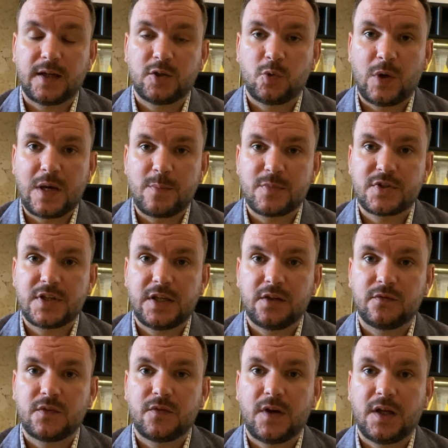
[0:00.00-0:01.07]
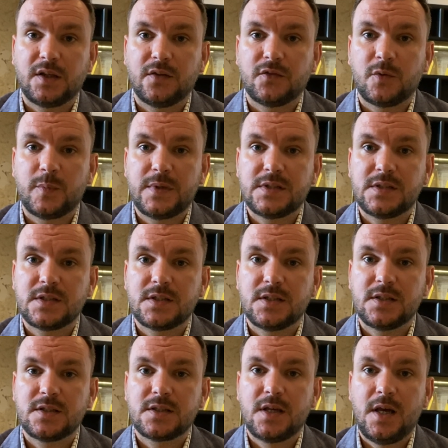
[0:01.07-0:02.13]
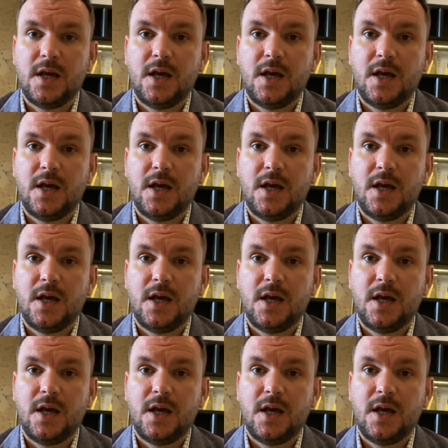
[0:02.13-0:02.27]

20% of the value of the businesses.